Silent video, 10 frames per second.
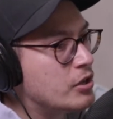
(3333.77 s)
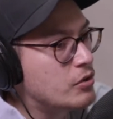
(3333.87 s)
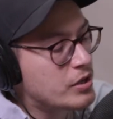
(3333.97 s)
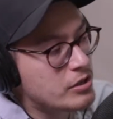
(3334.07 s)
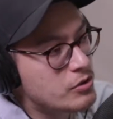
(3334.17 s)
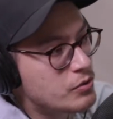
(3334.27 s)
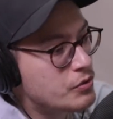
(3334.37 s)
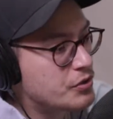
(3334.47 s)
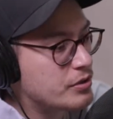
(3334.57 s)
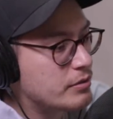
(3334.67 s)
You can
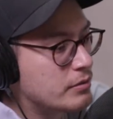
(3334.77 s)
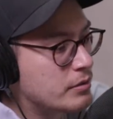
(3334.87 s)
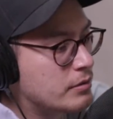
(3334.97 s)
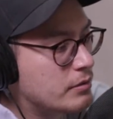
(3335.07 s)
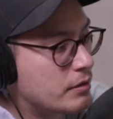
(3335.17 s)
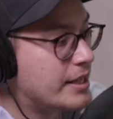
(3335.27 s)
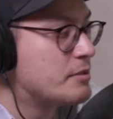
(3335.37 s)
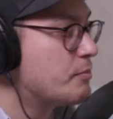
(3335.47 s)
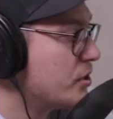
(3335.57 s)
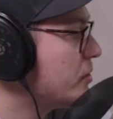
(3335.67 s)
use, well, that's
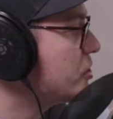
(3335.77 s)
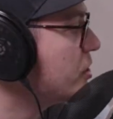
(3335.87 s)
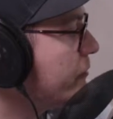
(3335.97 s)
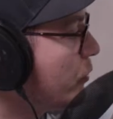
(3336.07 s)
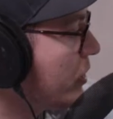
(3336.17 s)
pretty much it. 4K